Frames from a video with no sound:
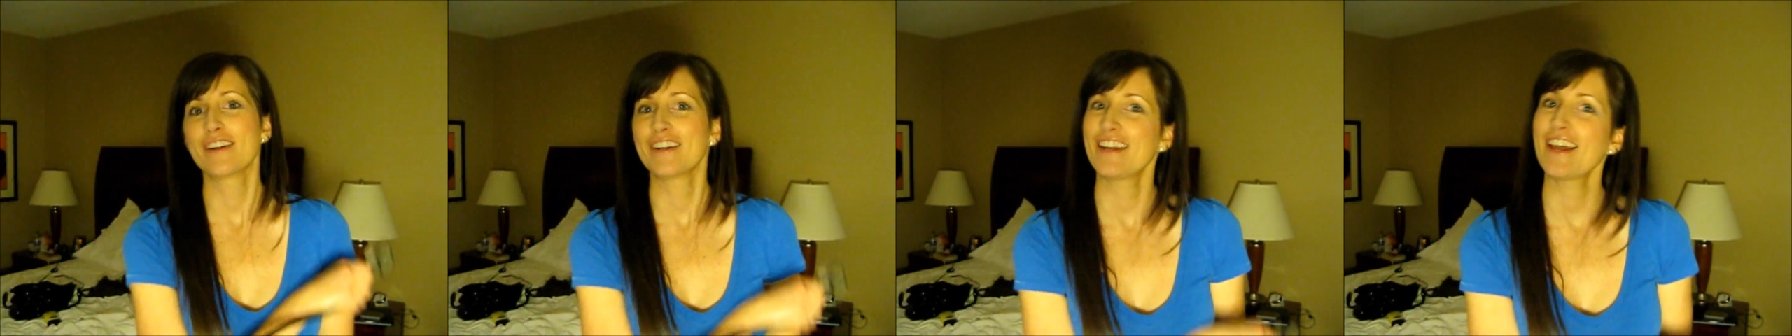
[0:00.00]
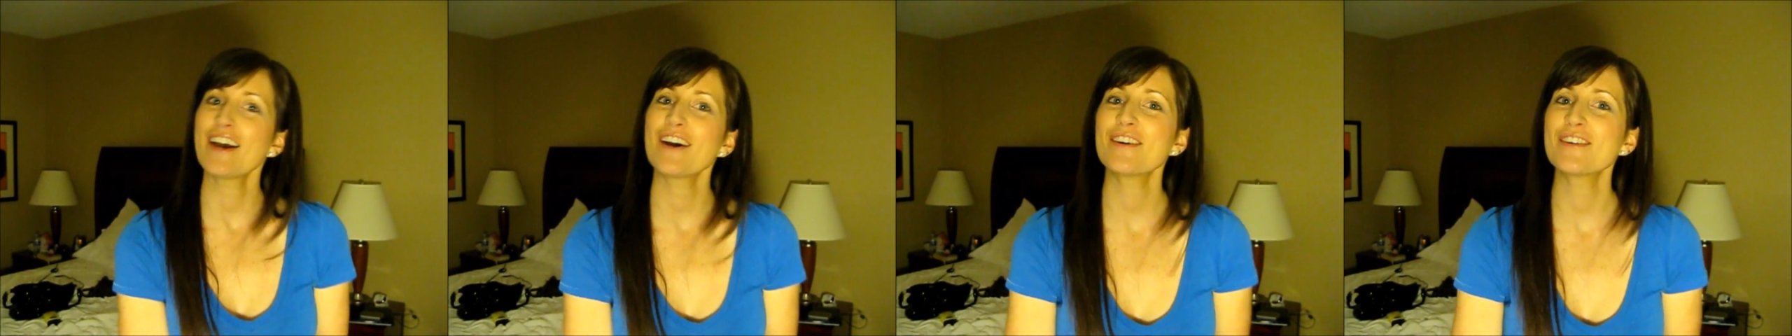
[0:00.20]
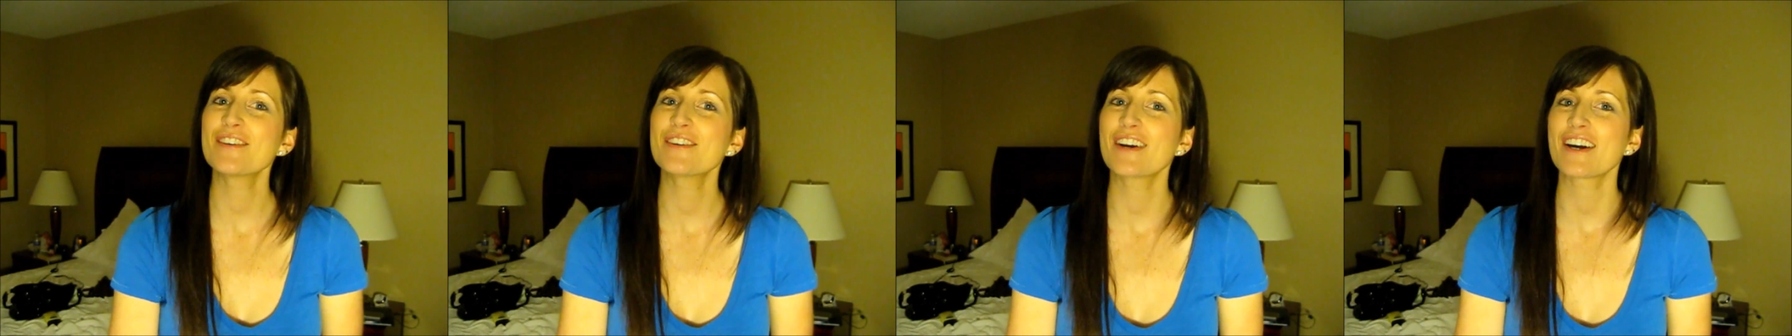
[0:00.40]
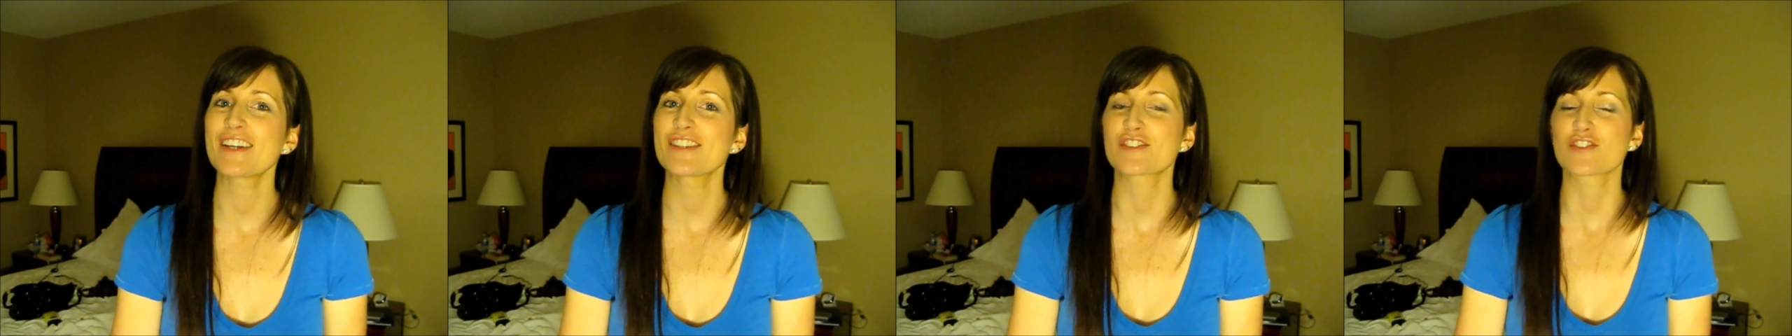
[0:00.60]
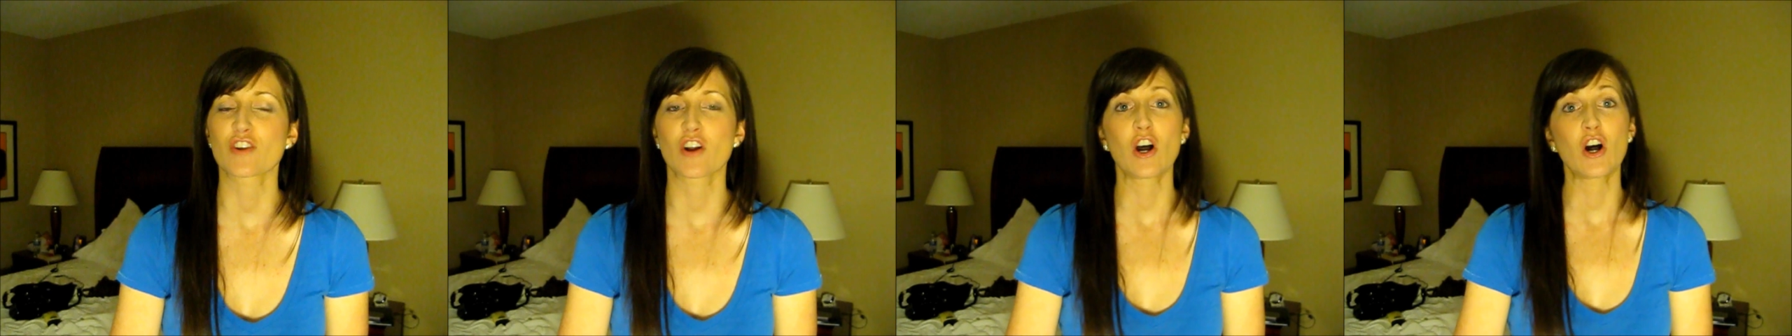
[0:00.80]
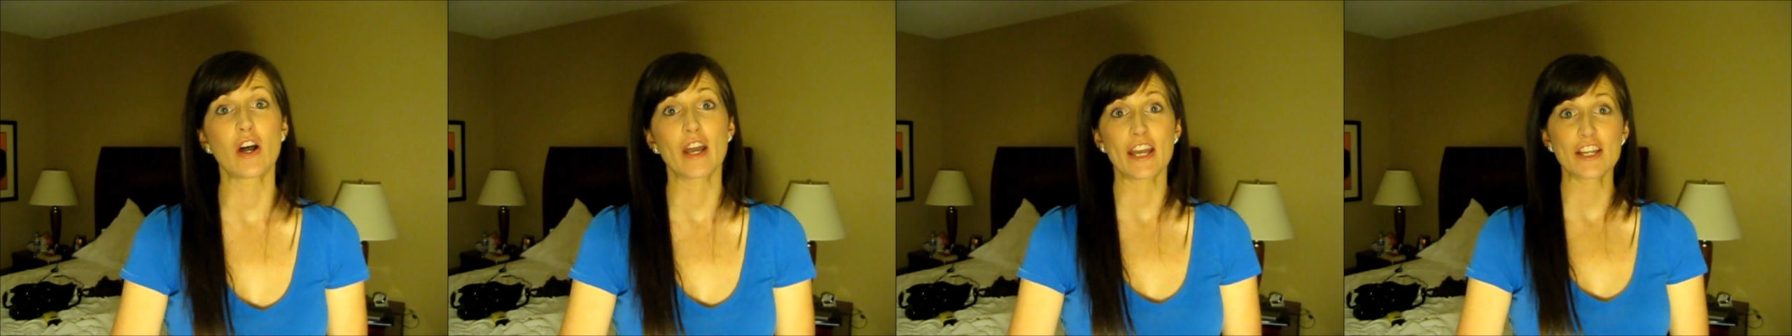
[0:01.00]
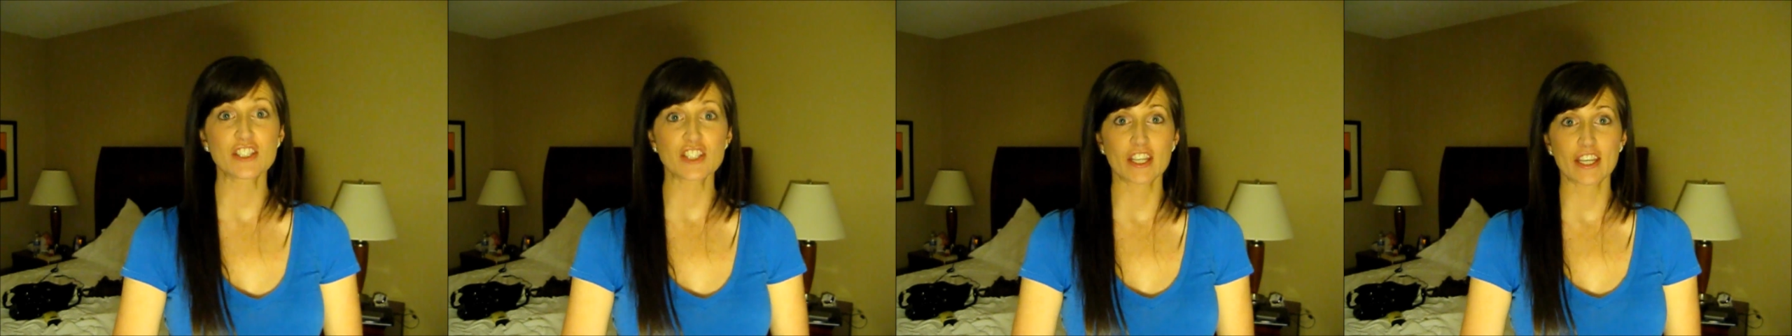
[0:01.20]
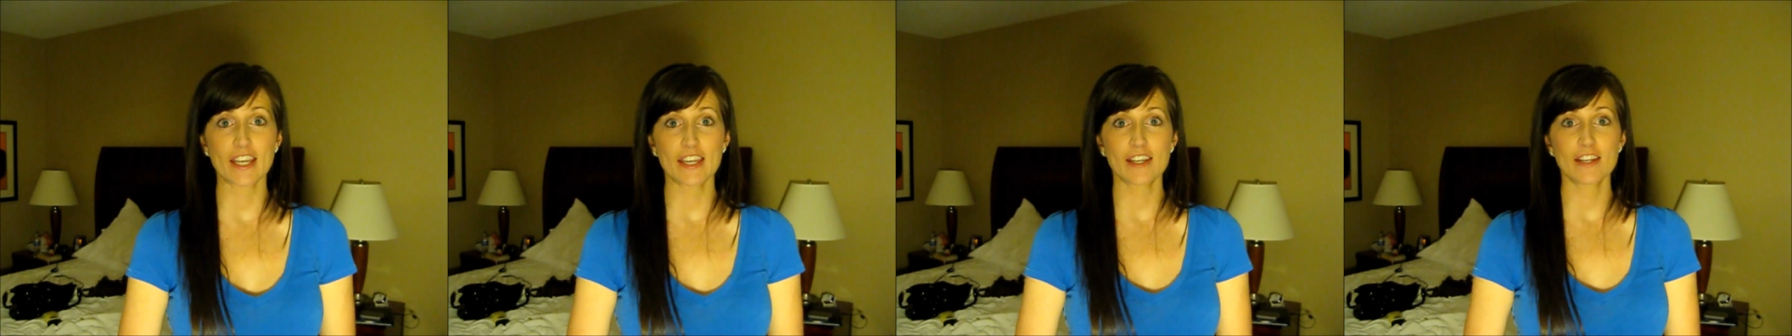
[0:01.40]
Now you guys are all
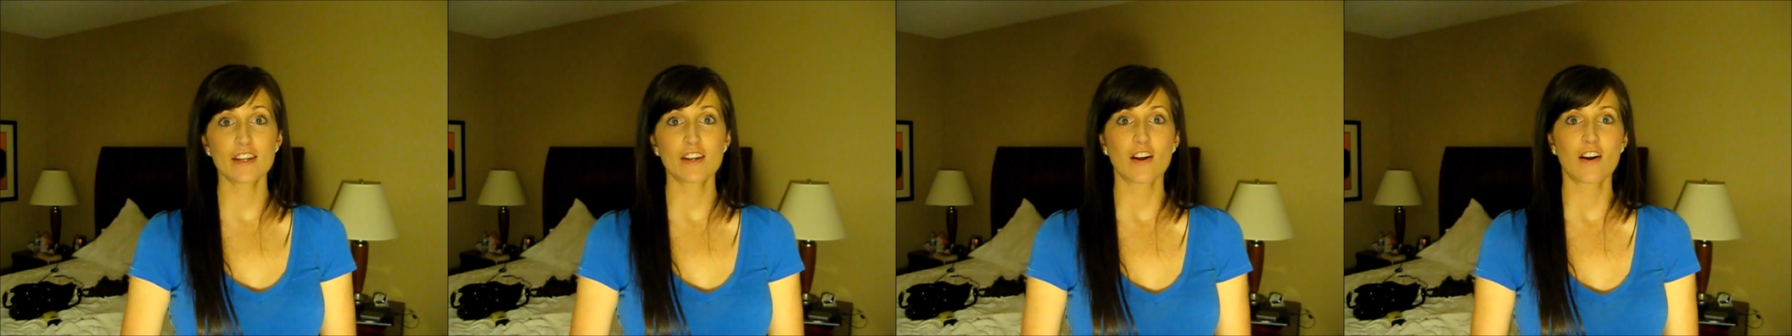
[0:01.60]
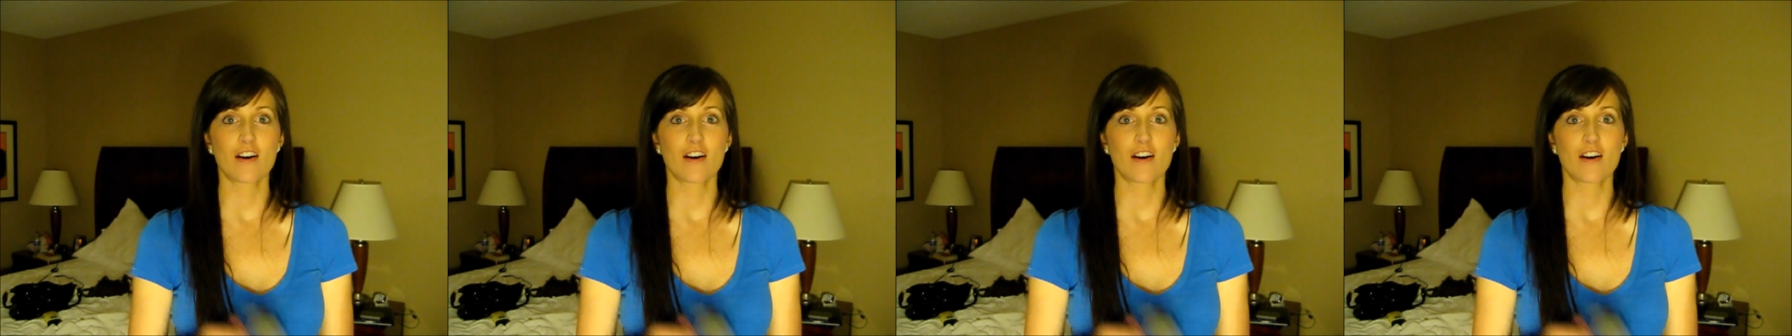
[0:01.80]
educated